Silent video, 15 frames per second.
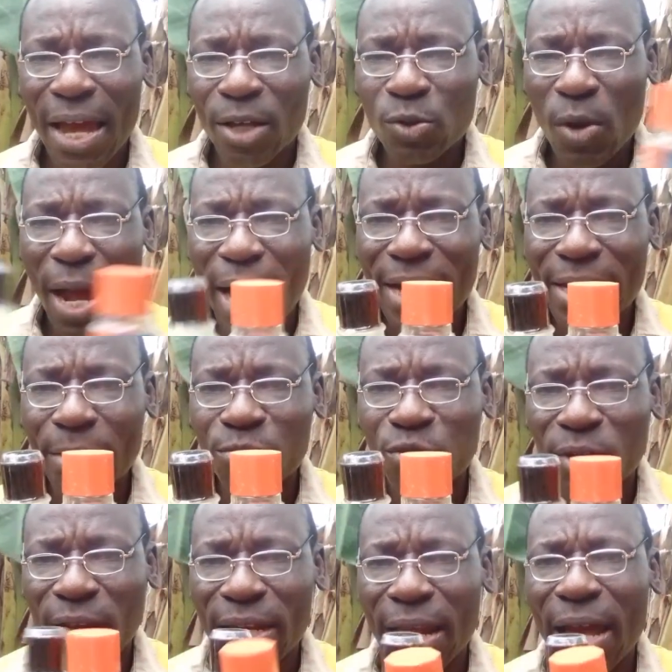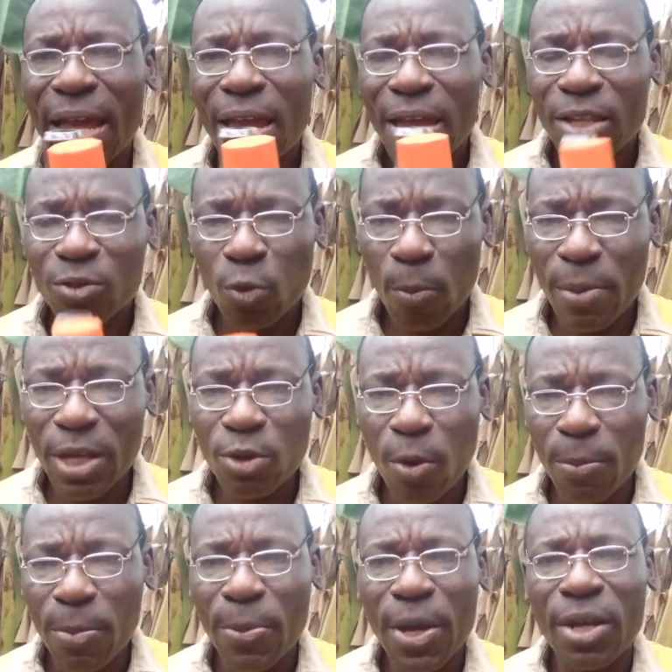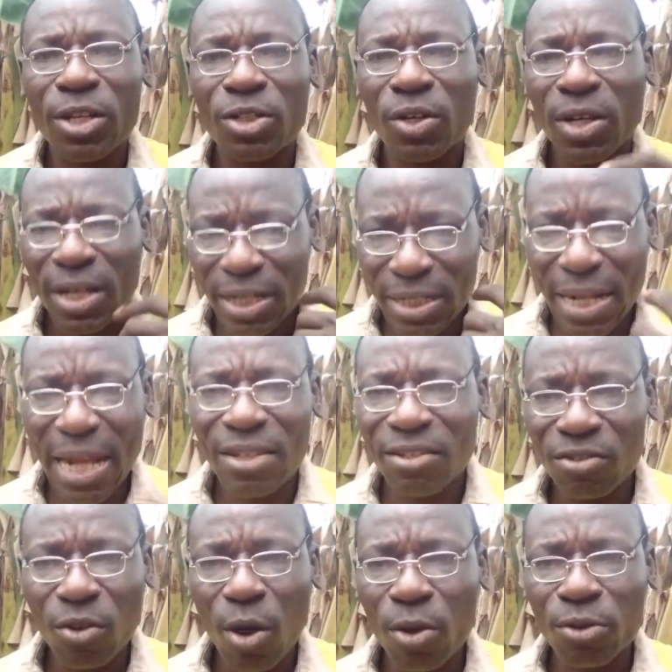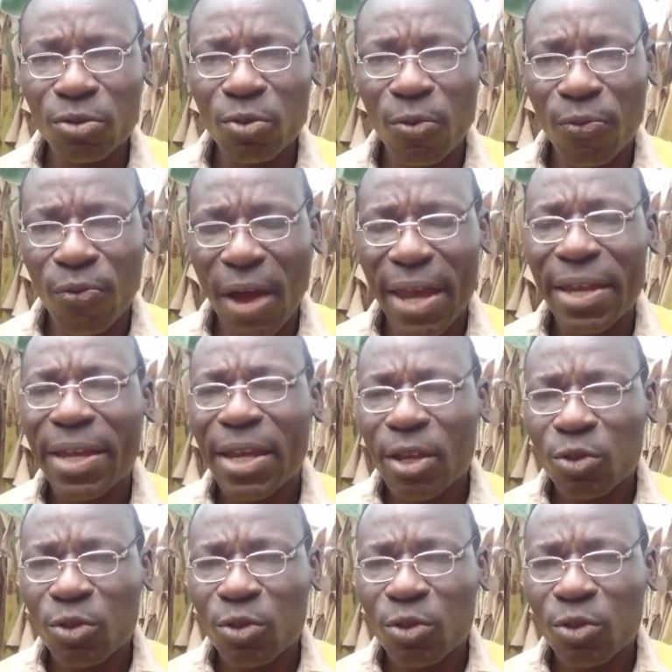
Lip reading: and you add them together to make your preparation. That is also fine.